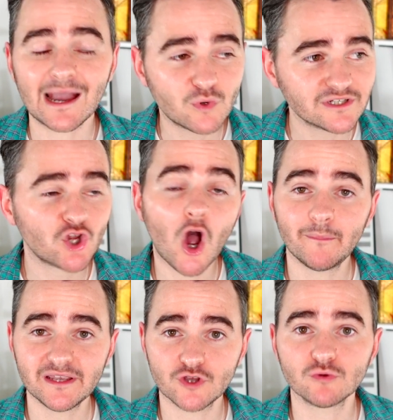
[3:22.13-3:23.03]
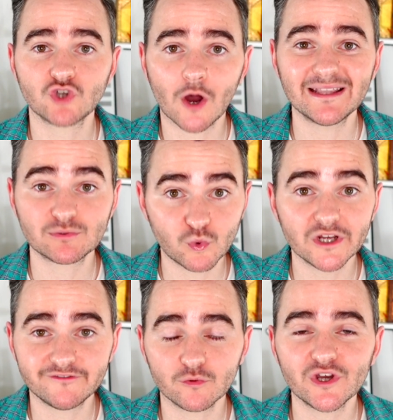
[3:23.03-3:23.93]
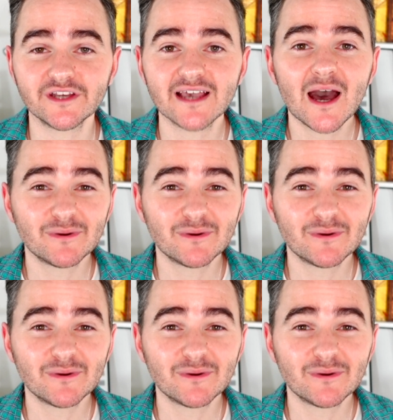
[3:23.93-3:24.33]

I wouldn't copy those comments word for word,